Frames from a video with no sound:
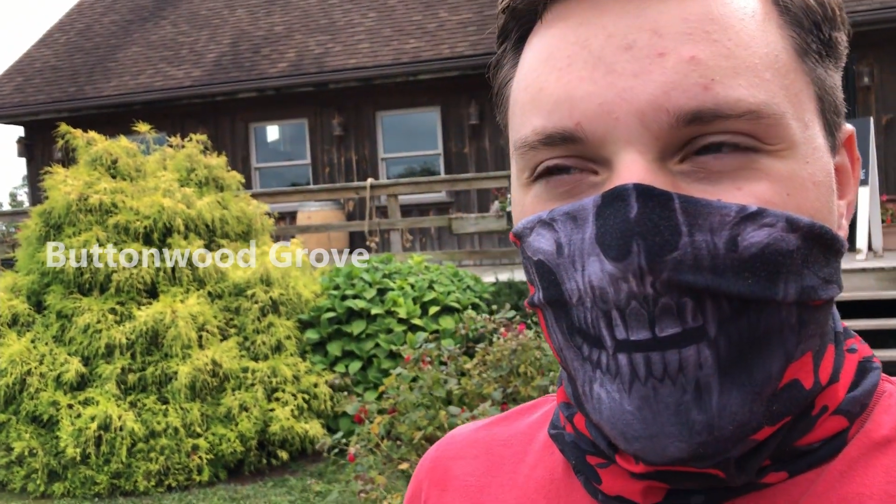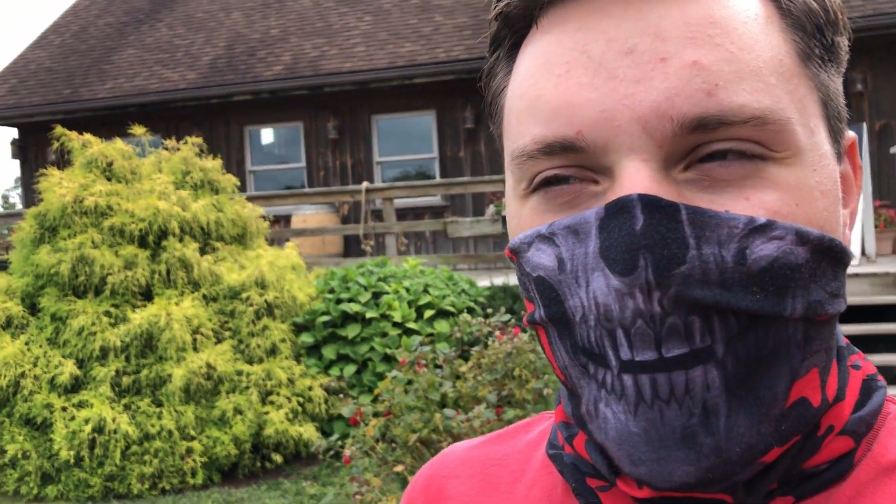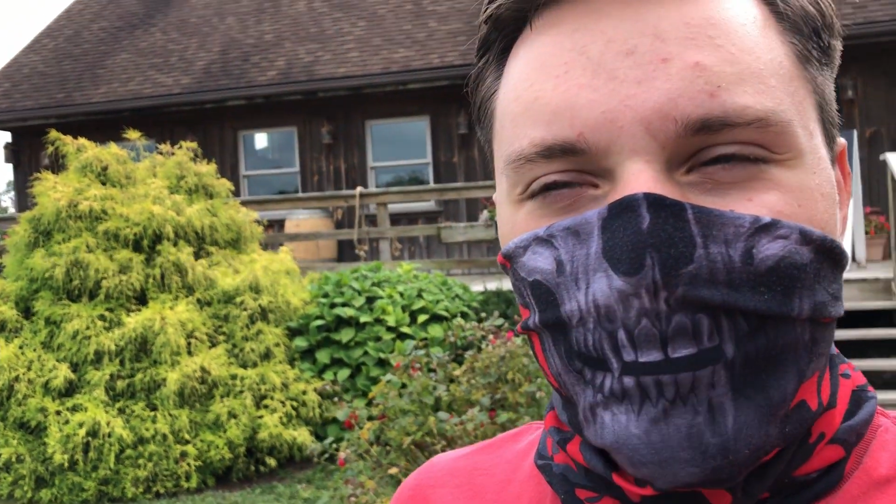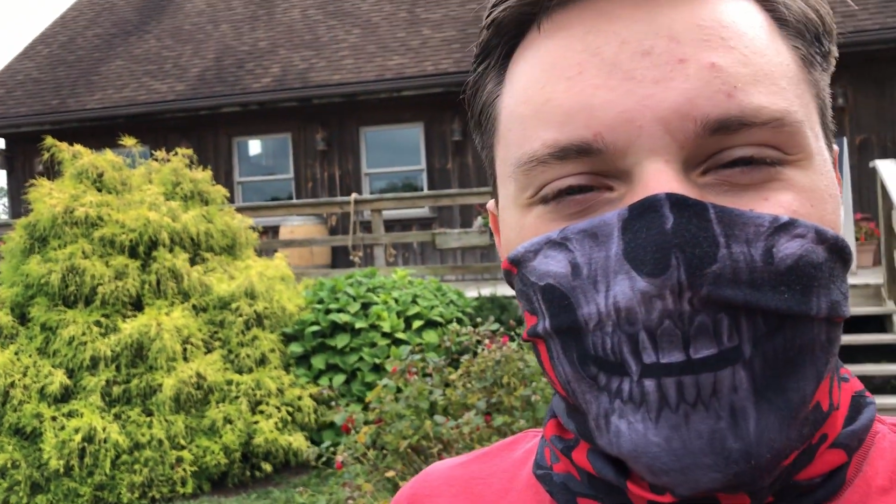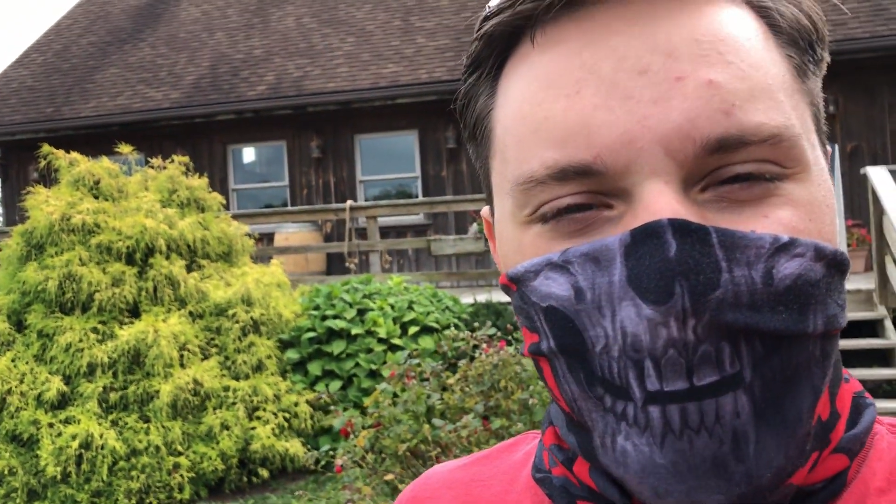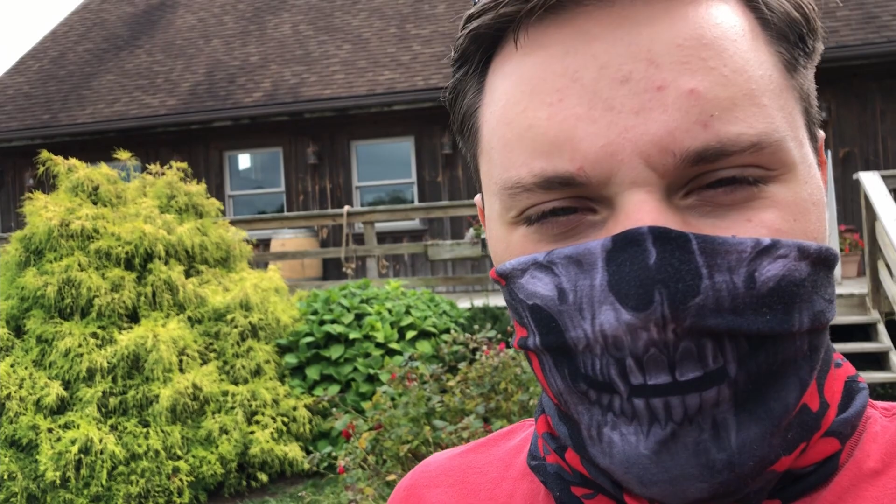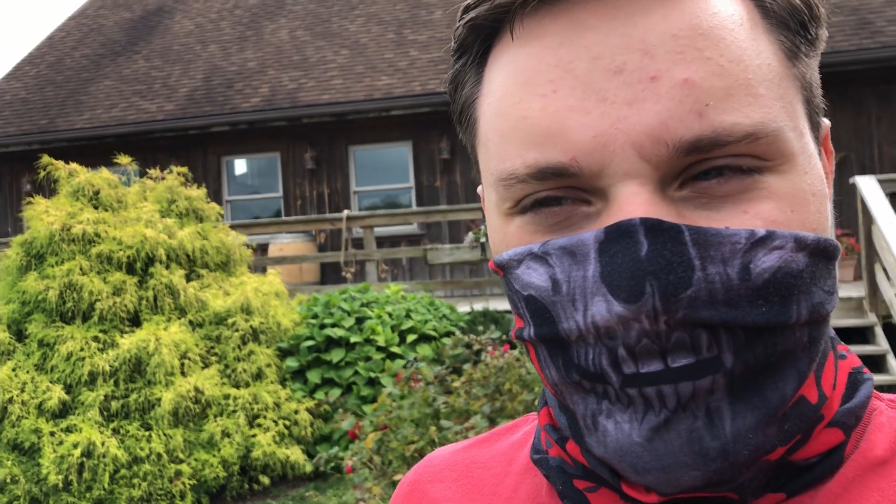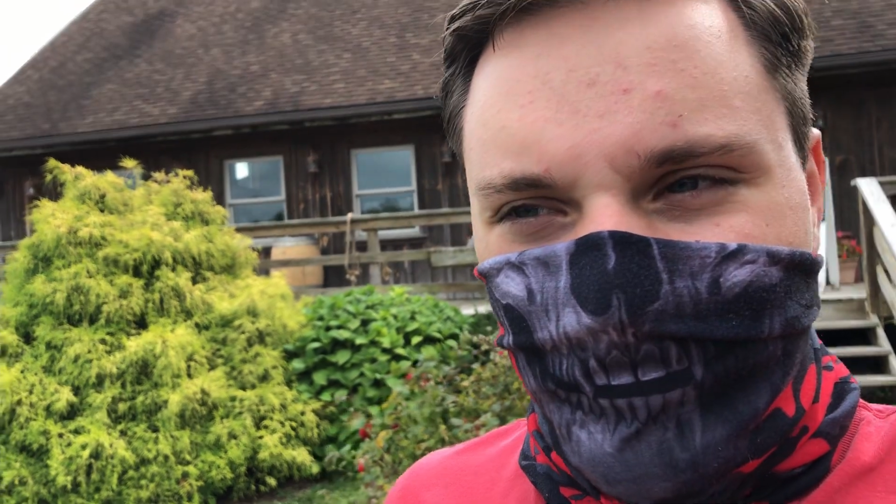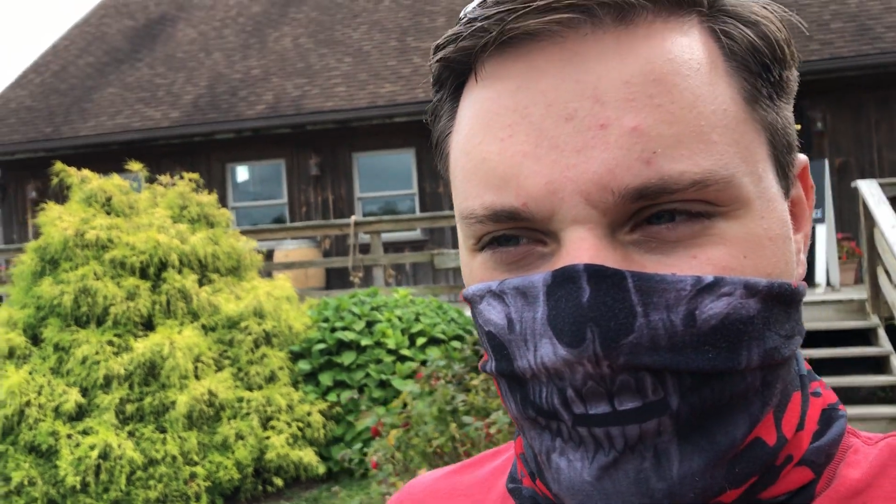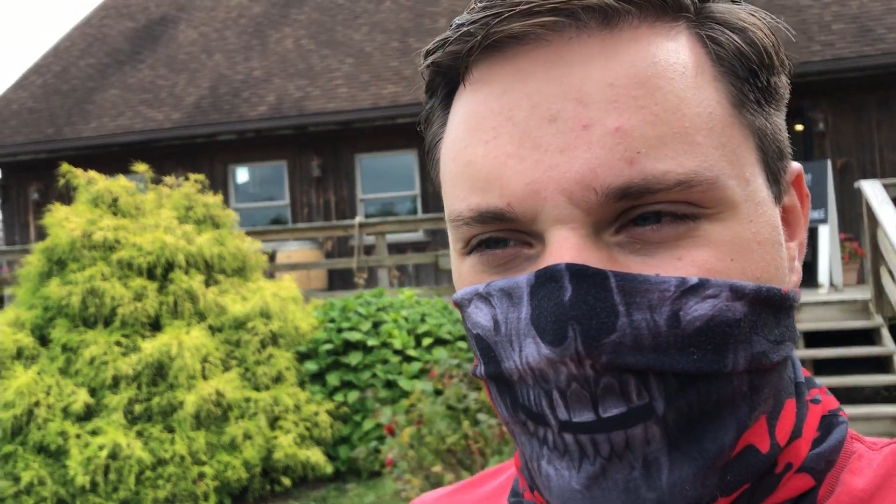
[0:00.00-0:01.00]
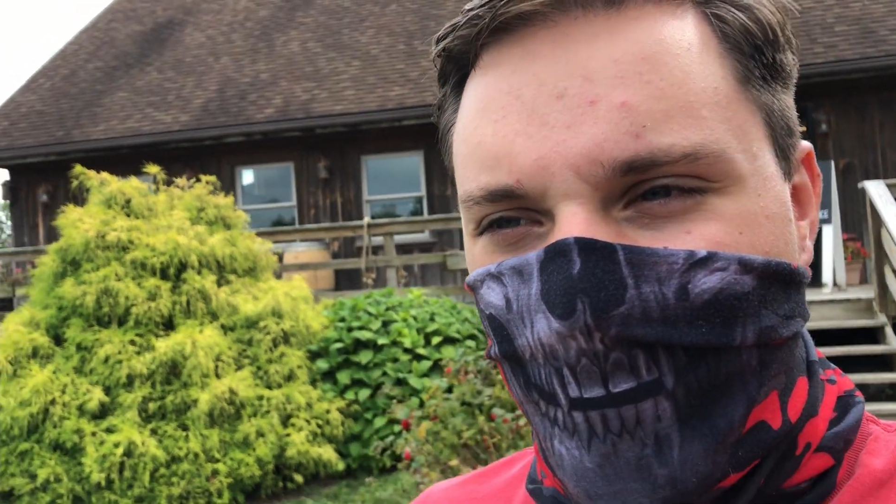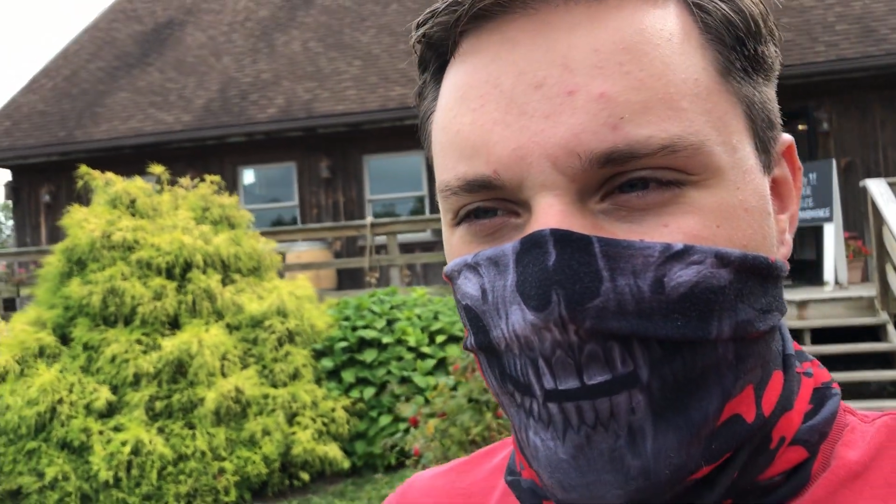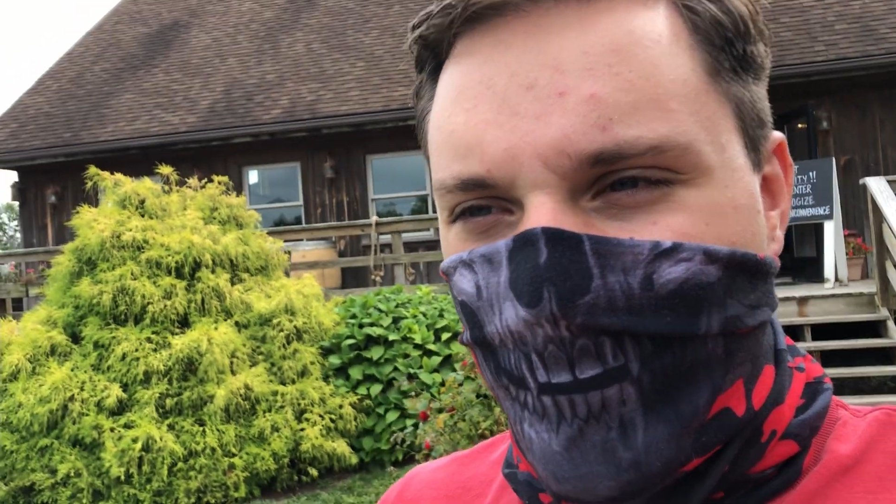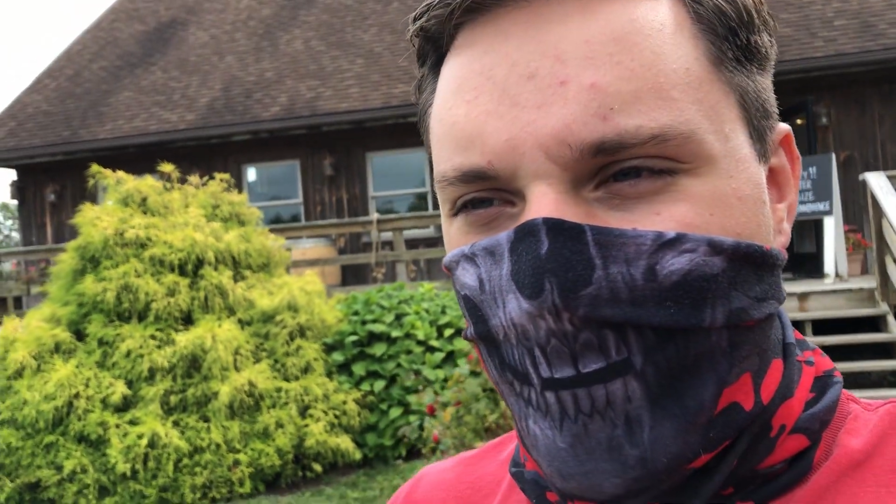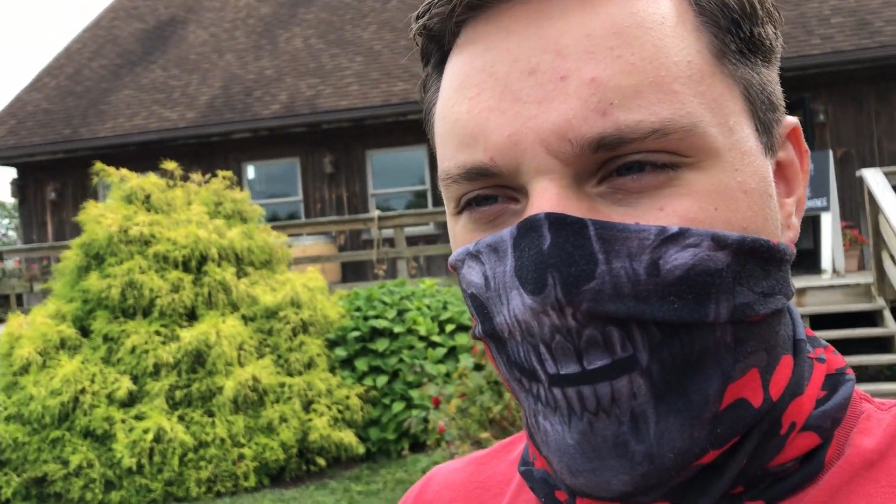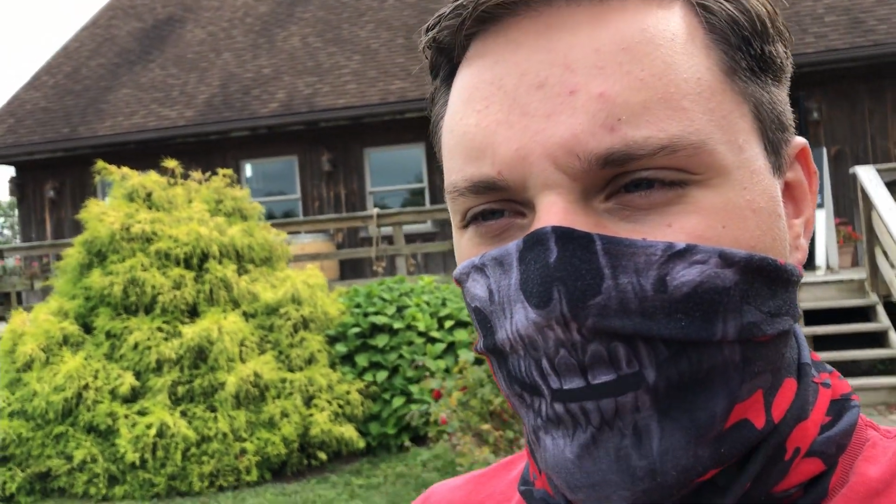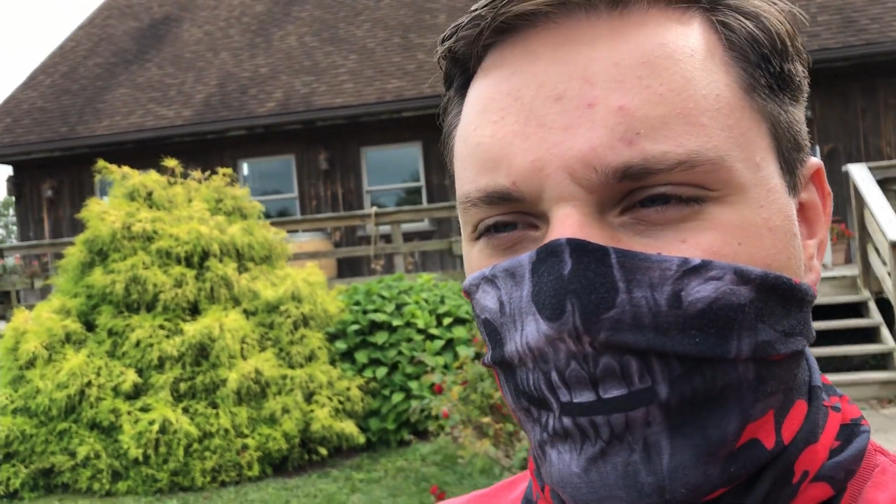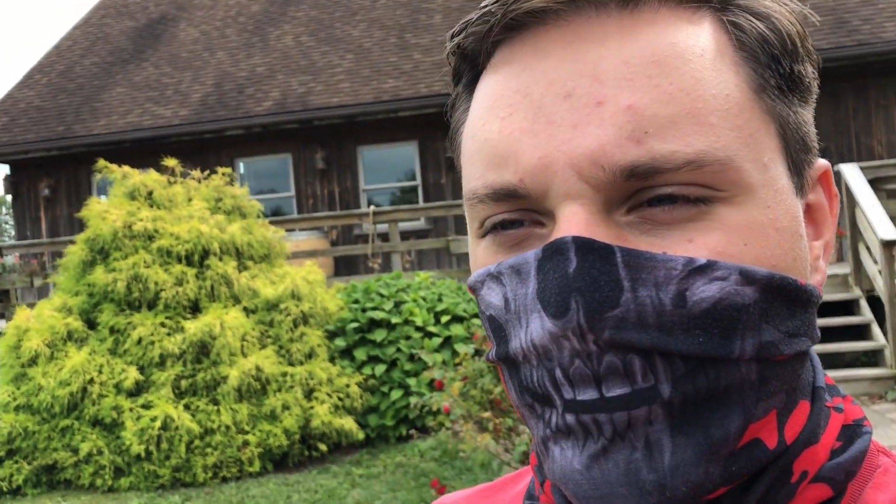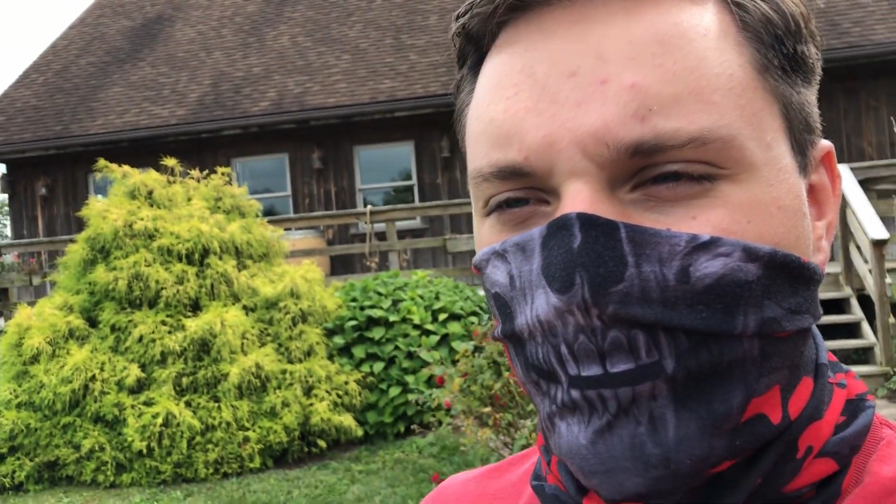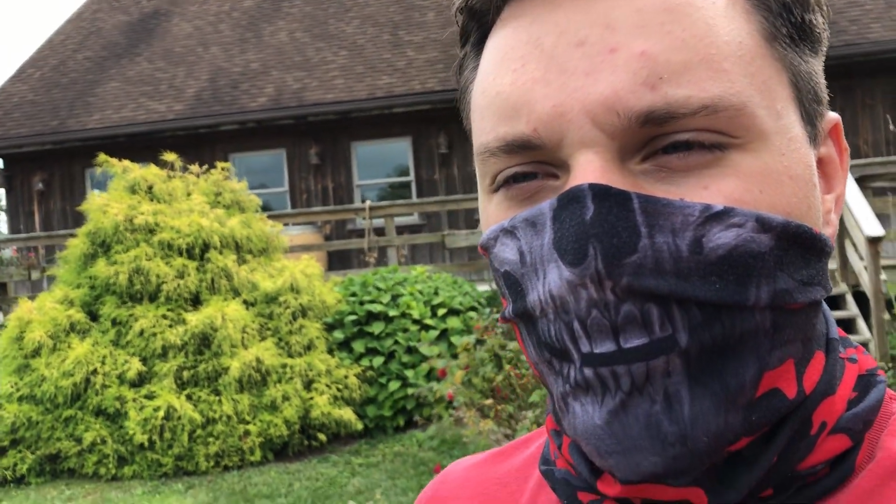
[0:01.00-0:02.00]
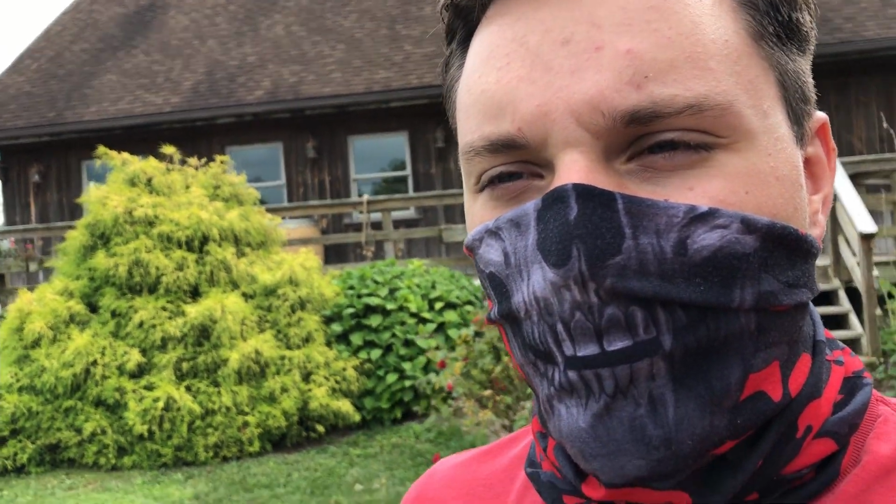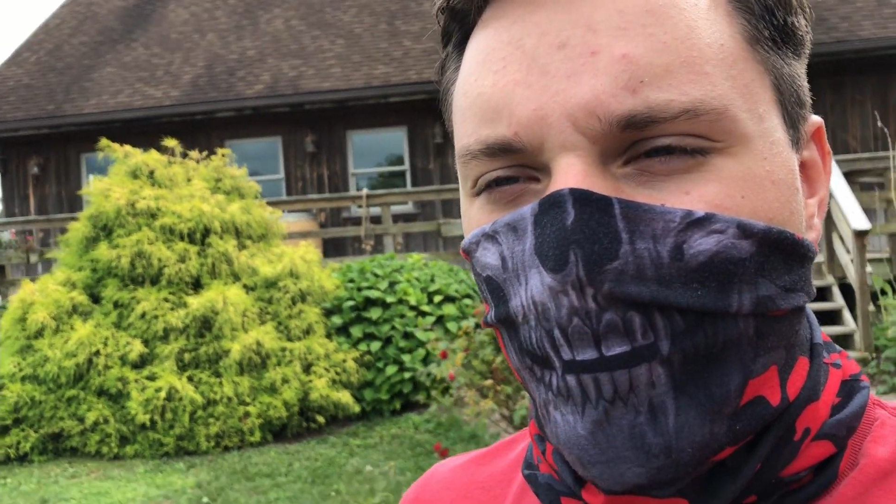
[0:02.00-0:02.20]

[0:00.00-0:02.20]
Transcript: That was excellent. That was